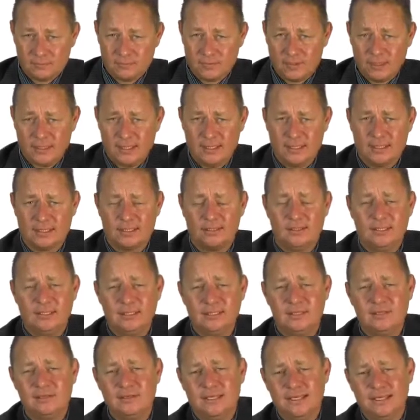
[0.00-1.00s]
Okay, so
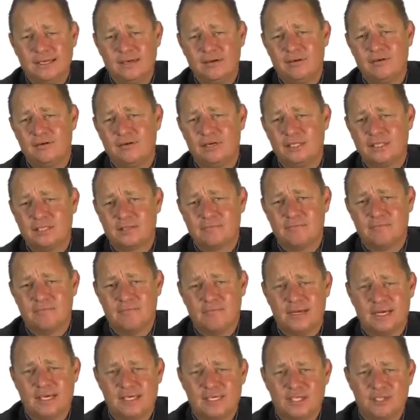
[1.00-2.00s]
let's look at a risk
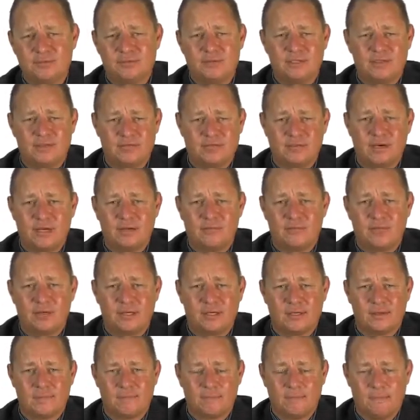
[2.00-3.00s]
management
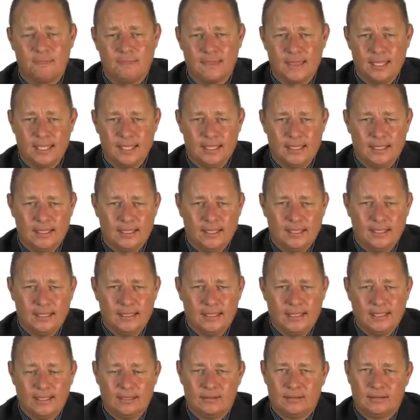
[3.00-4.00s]
framework.
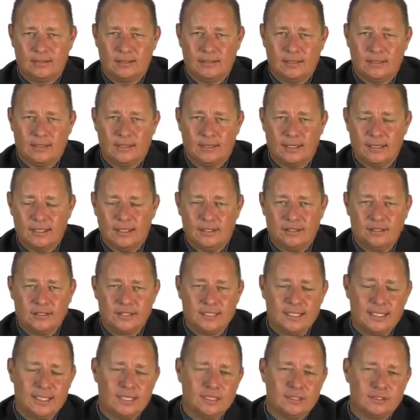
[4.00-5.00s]
Now, I use
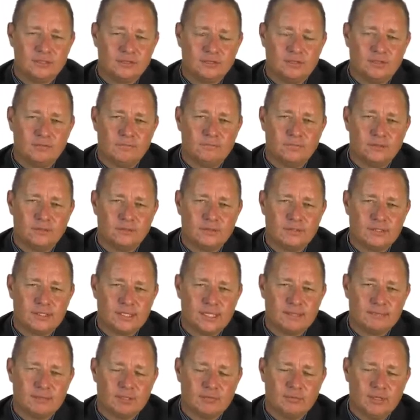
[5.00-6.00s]
the example to
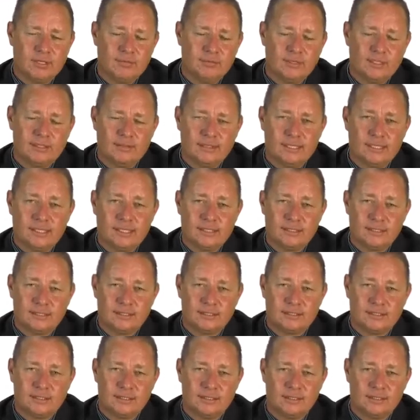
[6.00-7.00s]
say, but when we look at an
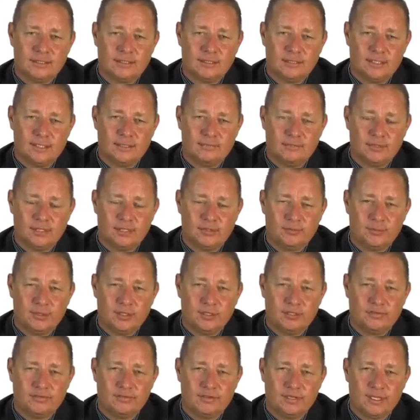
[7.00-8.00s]
assignment, we
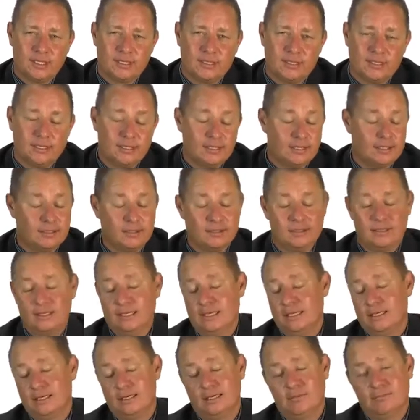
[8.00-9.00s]
often think,
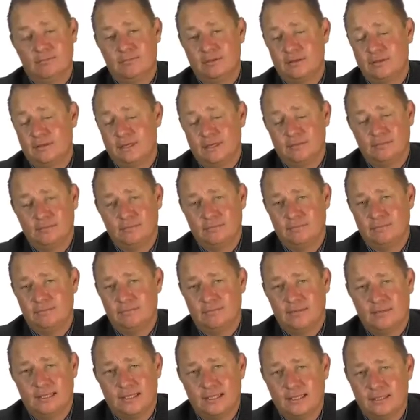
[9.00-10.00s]
and I'm
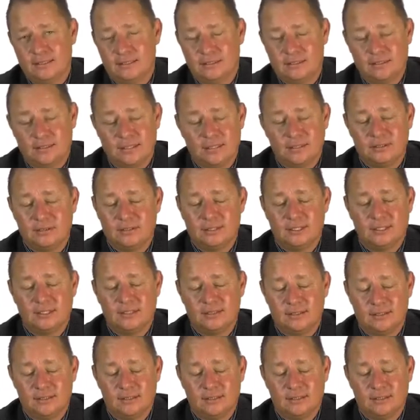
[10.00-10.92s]
as guilty,